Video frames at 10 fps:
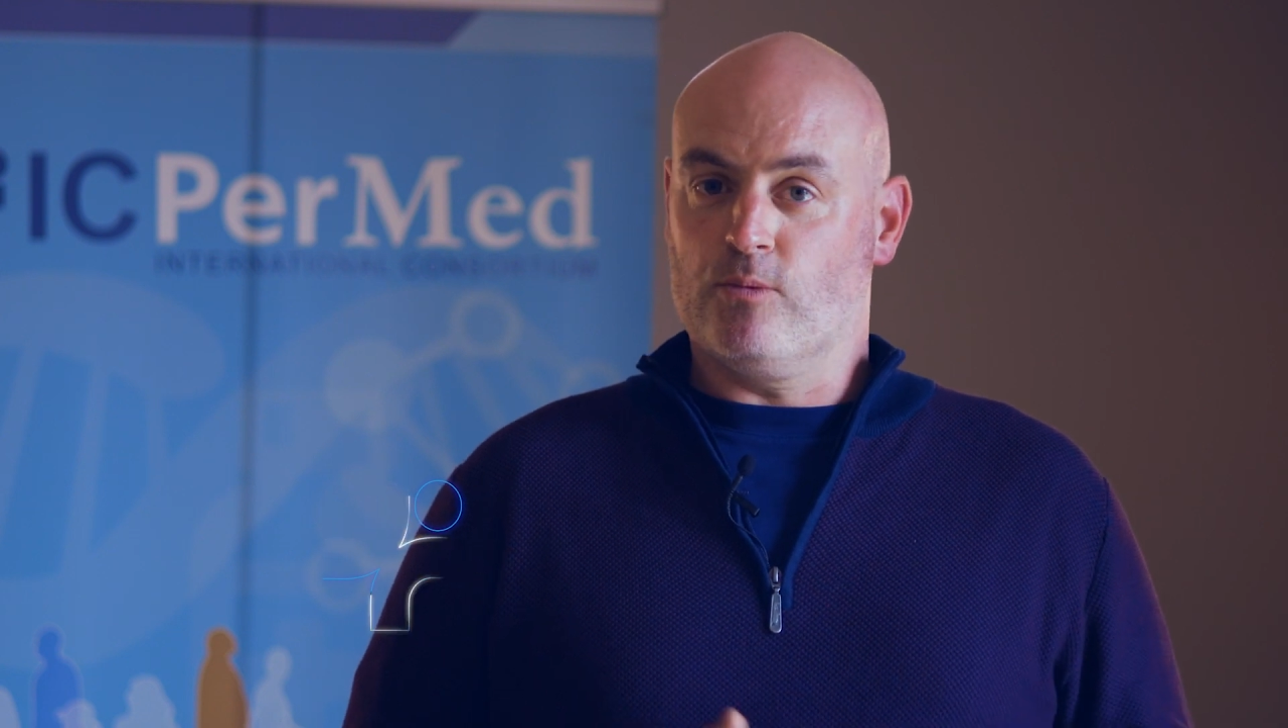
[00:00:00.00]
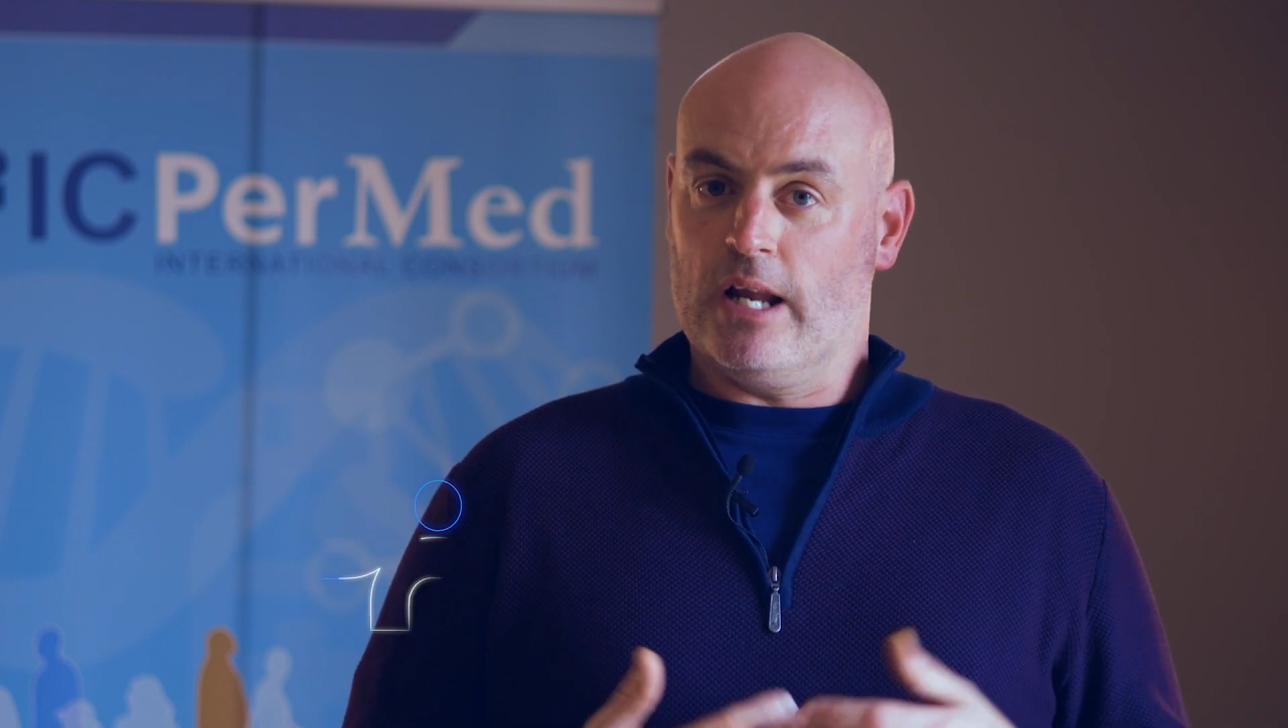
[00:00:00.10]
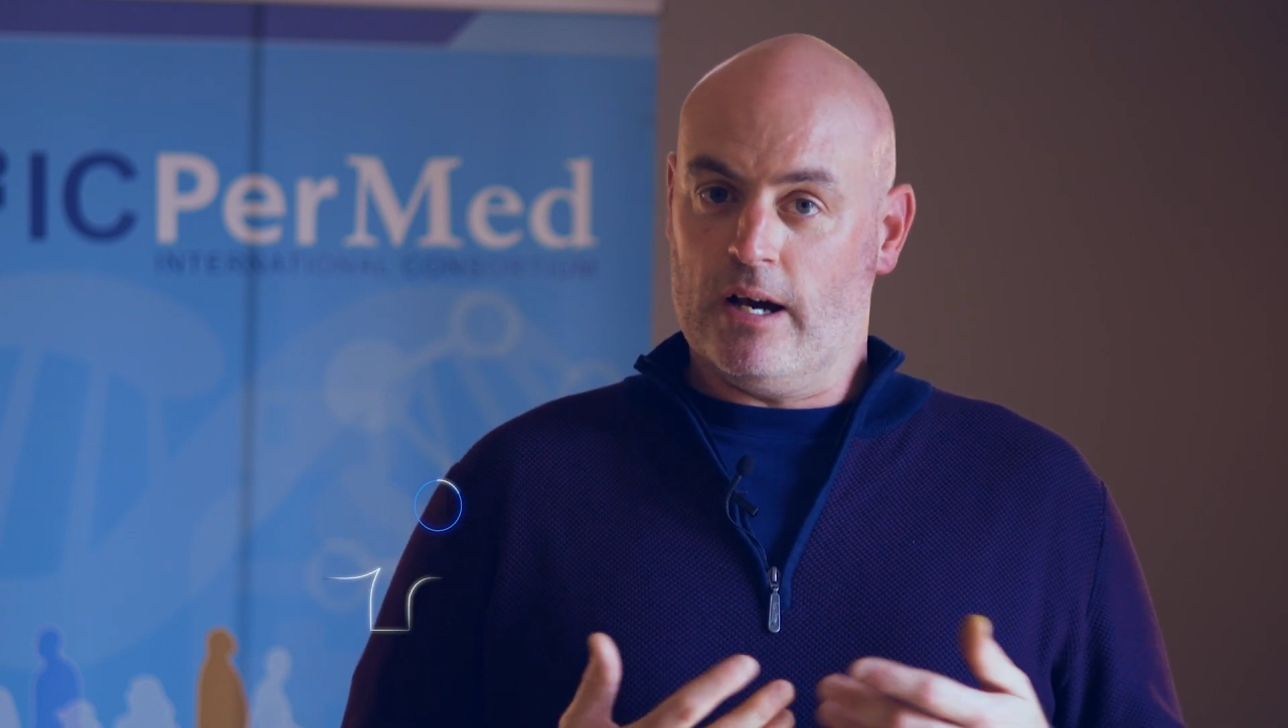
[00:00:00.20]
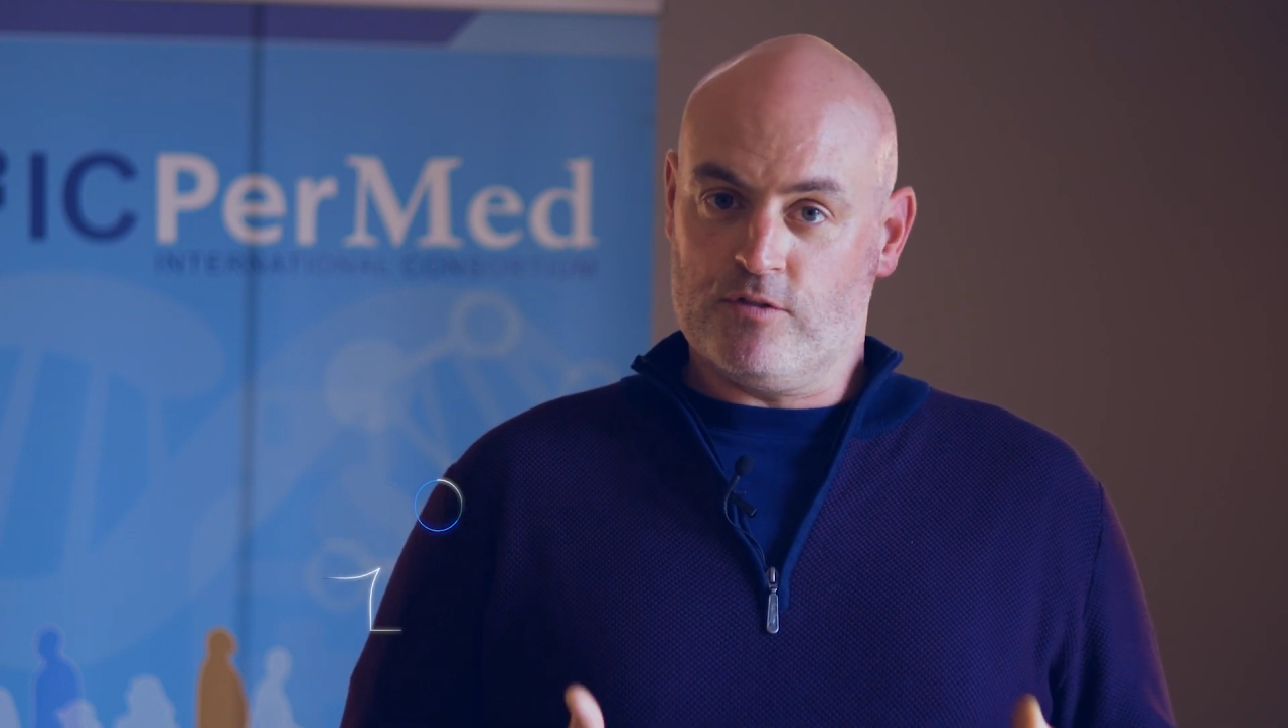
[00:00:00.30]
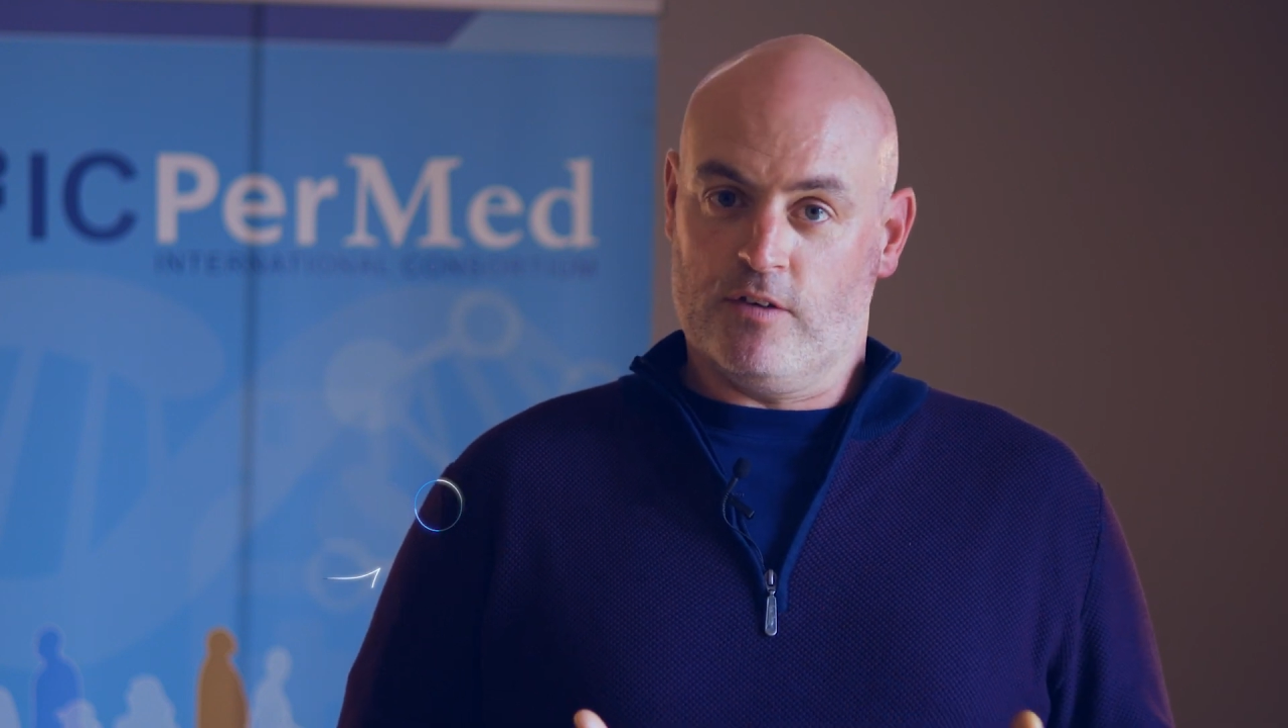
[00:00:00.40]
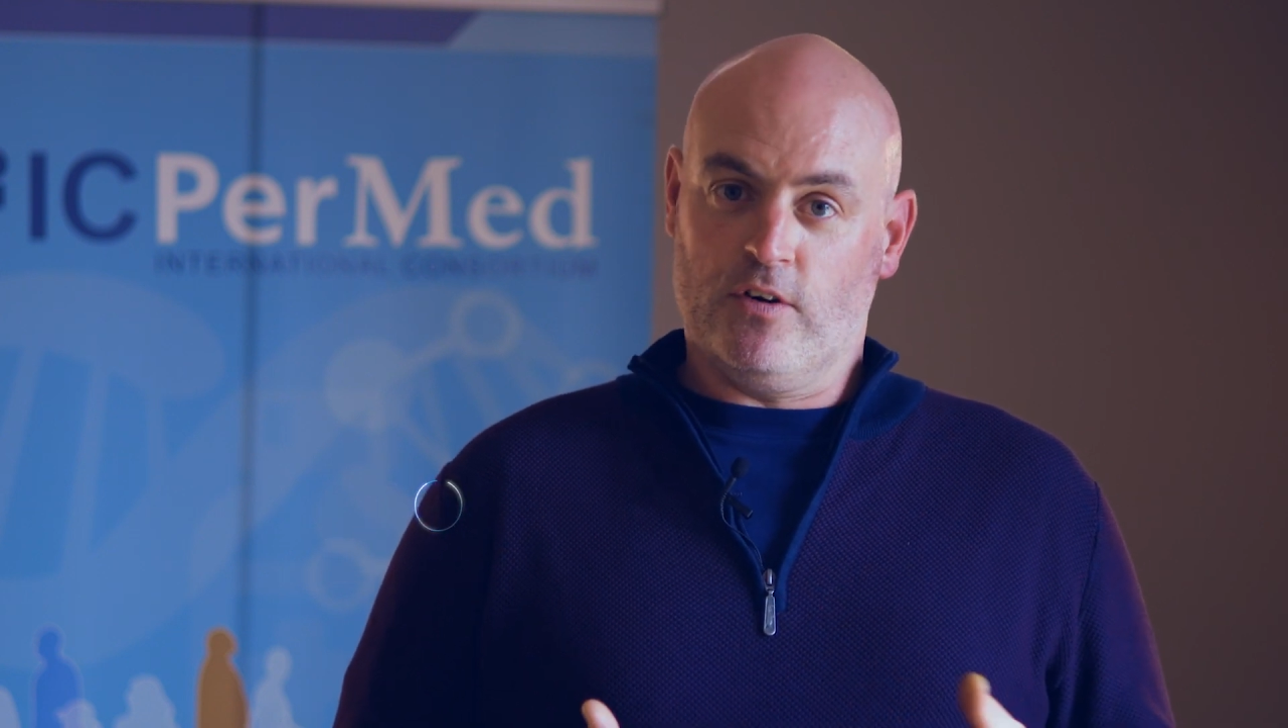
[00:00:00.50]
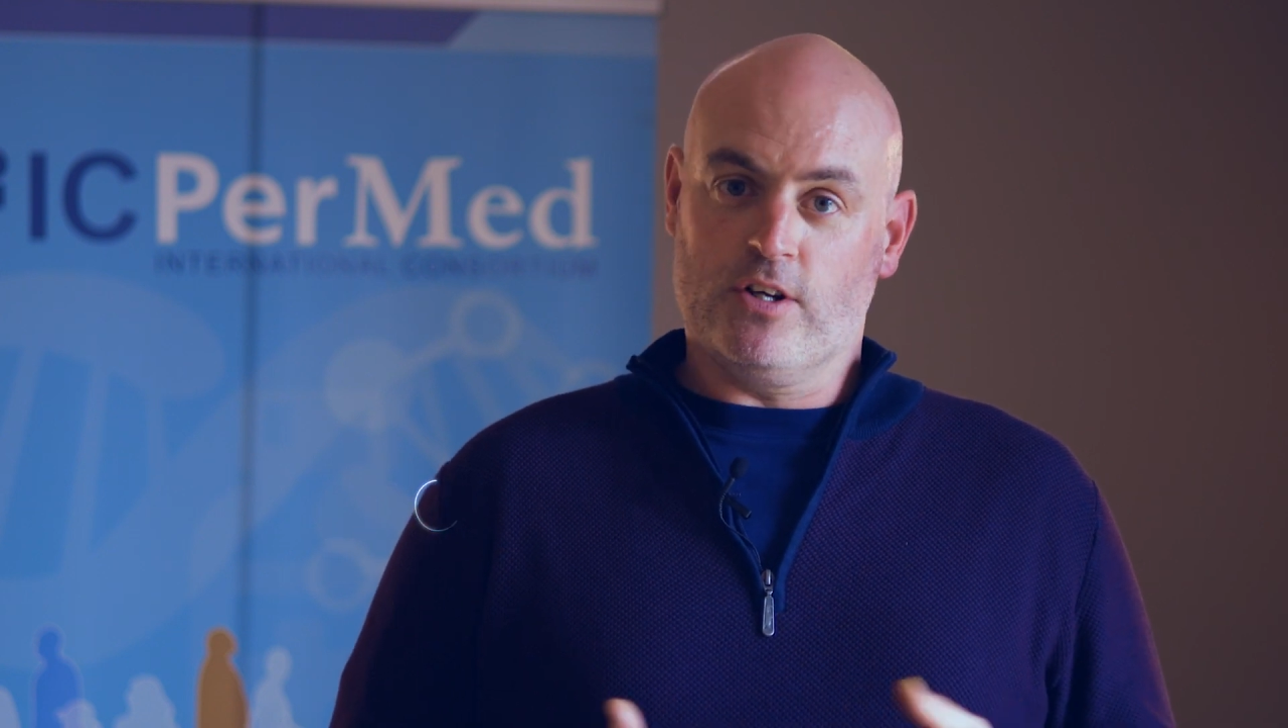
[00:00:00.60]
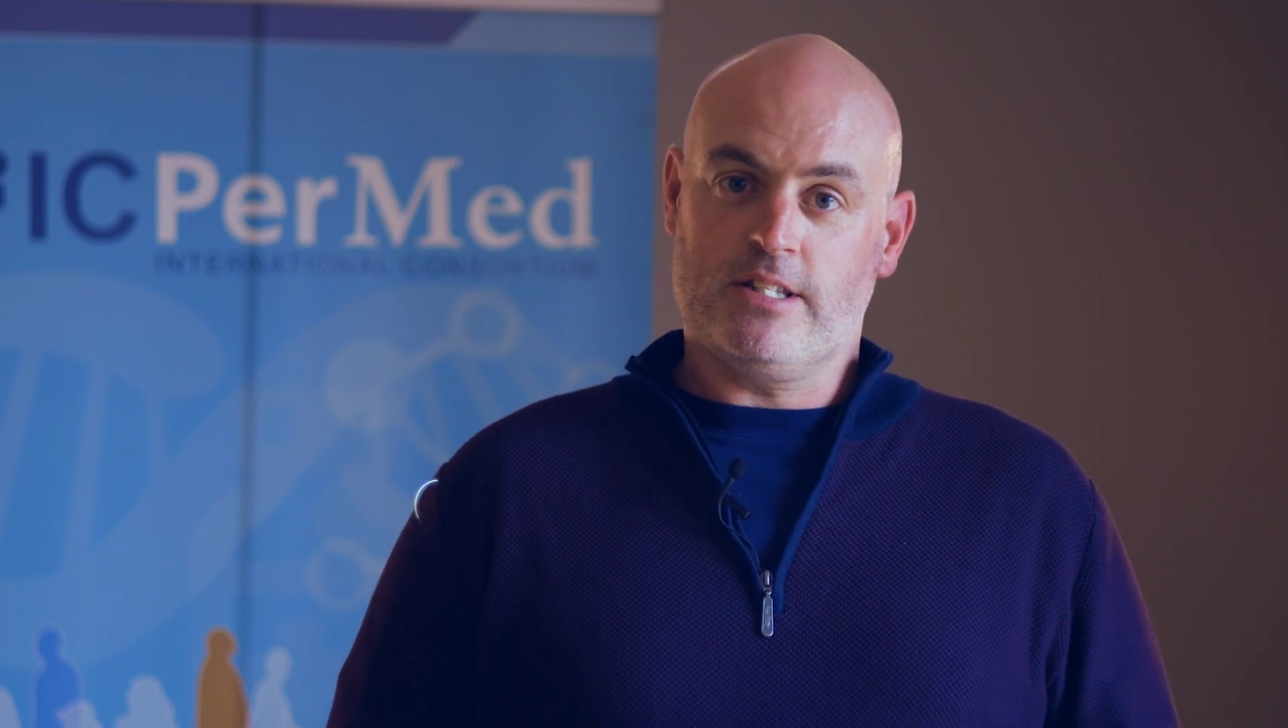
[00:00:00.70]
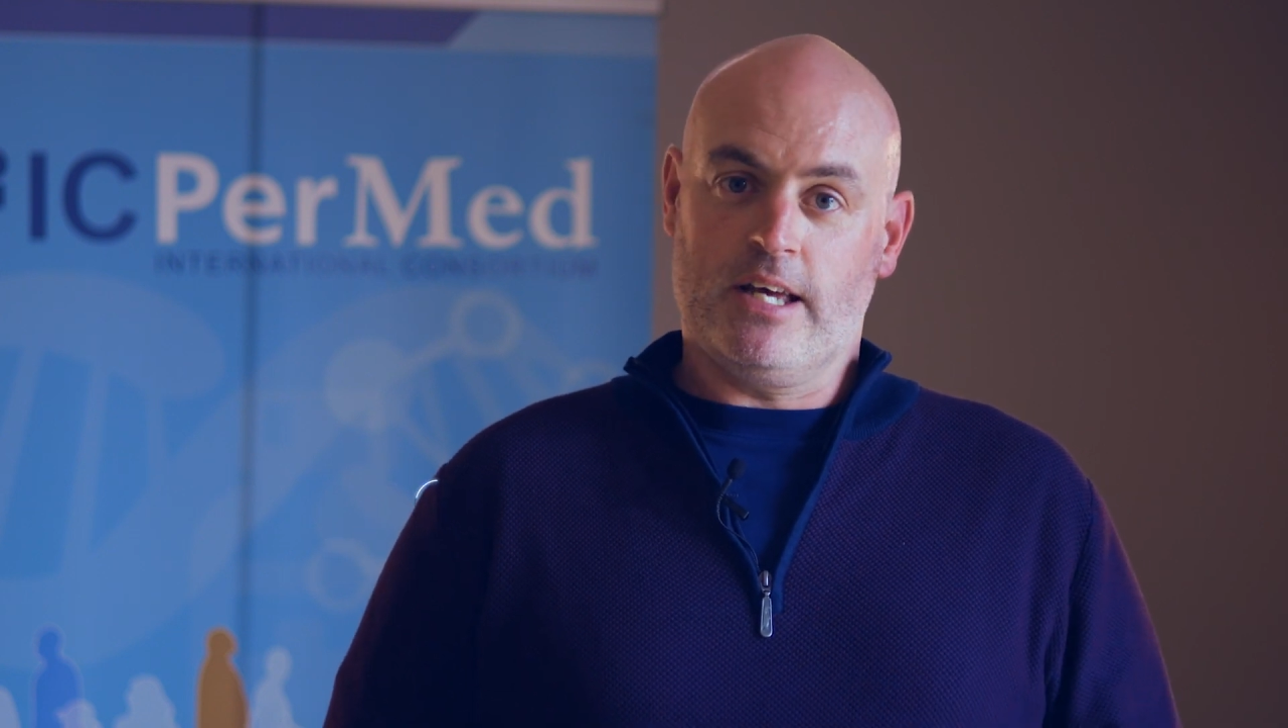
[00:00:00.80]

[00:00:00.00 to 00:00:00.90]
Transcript: we'll have diverse